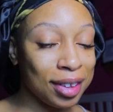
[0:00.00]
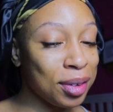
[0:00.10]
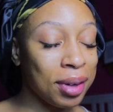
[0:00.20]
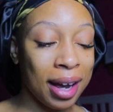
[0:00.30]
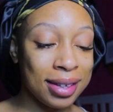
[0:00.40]

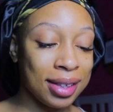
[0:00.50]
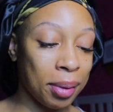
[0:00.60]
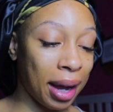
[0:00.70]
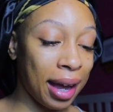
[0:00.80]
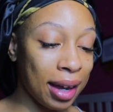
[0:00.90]
you guys
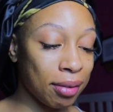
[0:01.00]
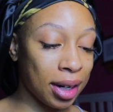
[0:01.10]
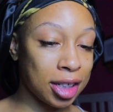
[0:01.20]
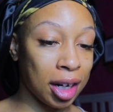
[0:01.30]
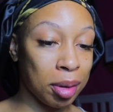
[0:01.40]
know I hate
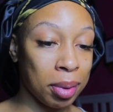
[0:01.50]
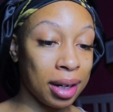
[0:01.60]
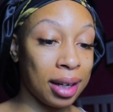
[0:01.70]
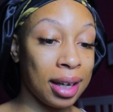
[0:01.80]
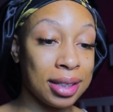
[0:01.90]
rushing,
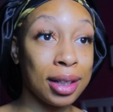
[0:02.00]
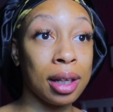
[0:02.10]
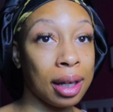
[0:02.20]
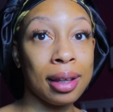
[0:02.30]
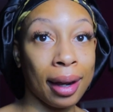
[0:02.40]
but it's
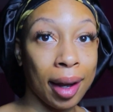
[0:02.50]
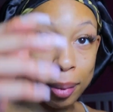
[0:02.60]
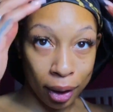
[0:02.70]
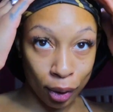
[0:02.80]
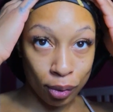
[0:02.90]
looking like
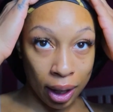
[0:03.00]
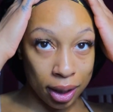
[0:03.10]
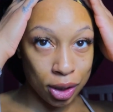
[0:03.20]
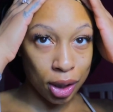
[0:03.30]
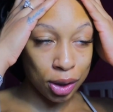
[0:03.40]
I'm gonna
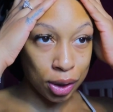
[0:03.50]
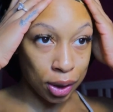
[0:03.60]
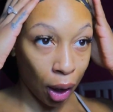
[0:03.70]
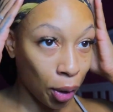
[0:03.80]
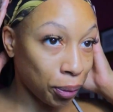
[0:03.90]
rush,
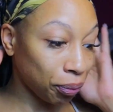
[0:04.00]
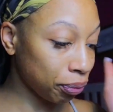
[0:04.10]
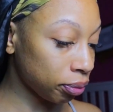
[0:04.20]
so